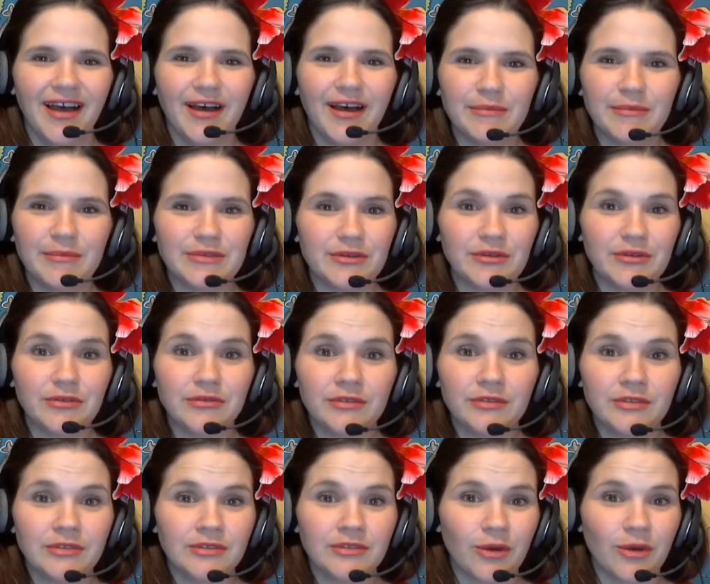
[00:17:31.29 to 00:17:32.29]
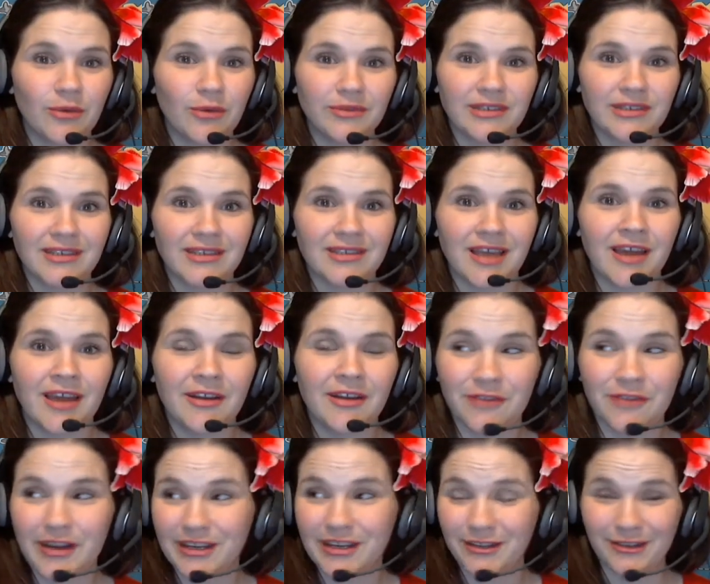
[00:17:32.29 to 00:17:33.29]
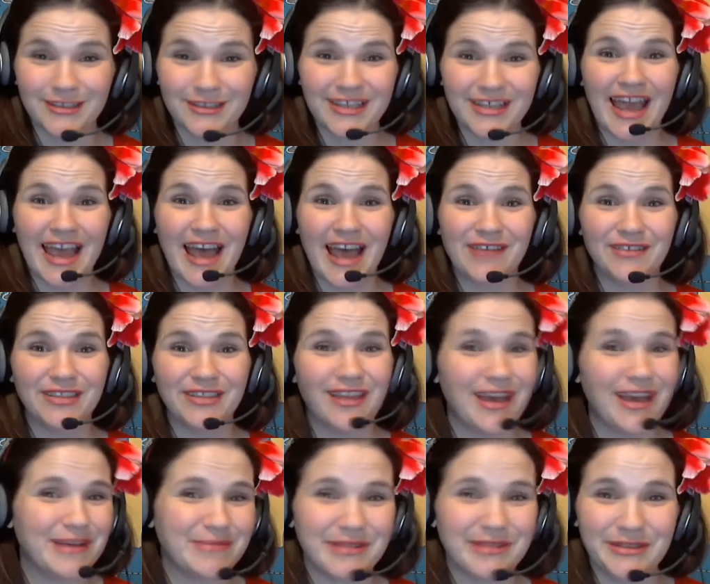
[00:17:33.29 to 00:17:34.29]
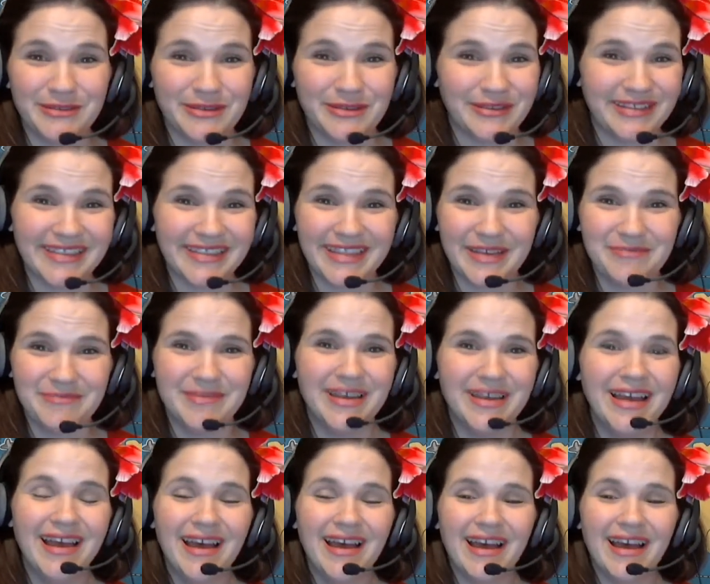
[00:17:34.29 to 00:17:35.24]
So you don't need a ton of regulars. I have a lot, but you don't need them.